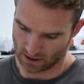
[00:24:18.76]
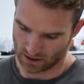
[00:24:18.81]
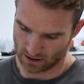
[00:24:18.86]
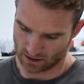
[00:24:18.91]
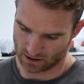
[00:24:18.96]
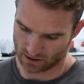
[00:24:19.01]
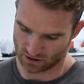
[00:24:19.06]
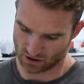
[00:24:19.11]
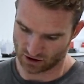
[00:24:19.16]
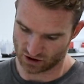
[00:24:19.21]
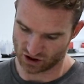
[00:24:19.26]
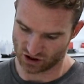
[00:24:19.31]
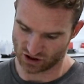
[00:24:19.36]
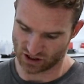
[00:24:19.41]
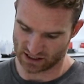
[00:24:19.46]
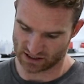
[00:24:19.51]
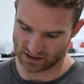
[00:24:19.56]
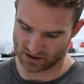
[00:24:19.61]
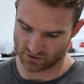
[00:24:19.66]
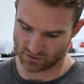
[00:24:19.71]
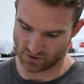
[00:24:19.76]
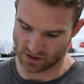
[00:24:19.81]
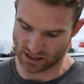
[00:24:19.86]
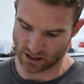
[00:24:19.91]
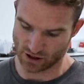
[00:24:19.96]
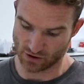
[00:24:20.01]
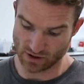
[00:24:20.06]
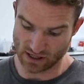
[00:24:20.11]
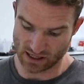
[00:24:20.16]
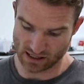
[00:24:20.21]
it's going to suggest 3
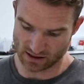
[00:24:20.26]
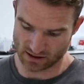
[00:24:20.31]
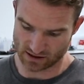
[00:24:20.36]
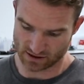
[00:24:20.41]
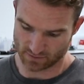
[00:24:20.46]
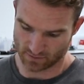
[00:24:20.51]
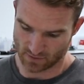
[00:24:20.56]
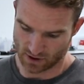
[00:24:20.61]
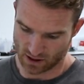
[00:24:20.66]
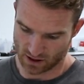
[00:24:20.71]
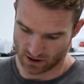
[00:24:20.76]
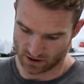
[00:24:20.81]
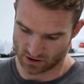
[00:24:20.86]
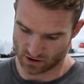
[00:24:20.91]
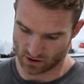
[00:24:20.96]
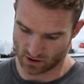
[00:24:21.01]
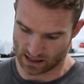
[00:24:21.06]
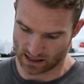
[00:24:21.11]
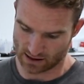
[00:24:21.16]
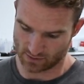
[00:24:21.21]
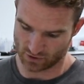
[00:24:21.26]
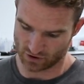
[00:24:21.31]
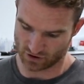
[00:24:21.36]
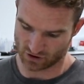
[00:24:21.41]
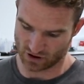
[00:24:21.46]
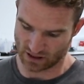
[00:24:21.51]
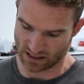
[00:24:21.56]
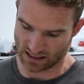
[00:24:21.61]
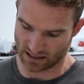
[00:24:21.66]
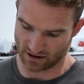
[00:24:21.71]
units. So I'm just
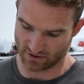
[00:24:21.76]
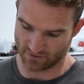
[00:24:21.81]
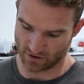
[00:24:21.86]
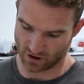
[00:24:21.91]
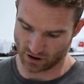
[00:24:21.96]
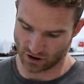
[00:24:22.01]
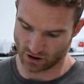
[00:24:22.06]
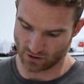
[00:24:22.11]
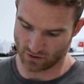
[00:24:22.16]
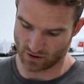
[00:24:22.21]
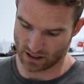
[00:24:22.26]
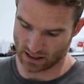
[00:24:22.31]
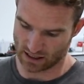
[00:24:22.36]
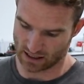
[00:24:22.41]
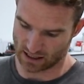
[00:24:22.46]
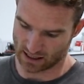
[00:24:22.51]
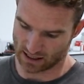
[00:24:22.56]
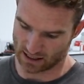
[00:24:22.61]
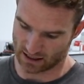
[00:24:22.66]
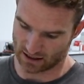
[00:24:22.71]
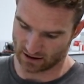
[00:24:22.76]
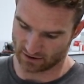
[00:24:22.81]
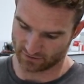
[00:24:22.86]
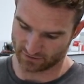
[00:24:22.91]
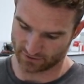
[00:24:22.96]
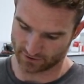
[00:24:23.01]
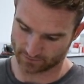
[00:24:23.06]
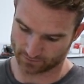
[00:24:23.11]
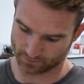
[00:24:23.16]
going to give 1.5 units.